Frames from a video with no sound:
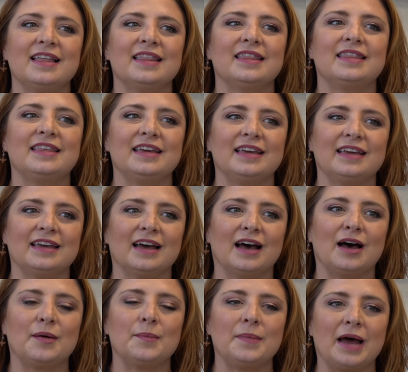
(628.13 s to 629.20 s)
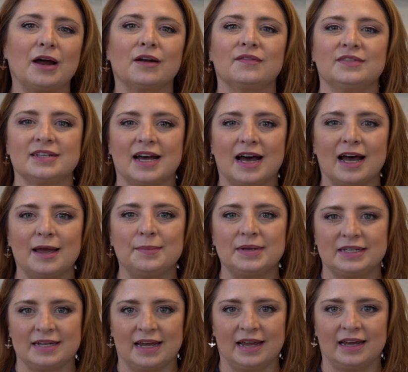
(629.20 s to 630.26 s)
the amount of time
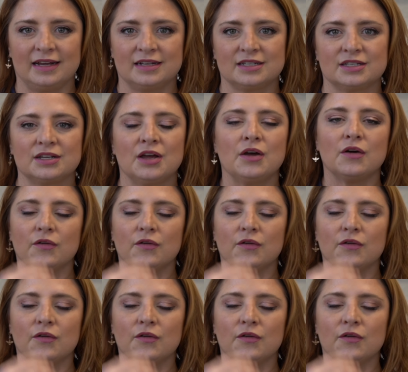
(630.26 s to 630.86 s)
it takes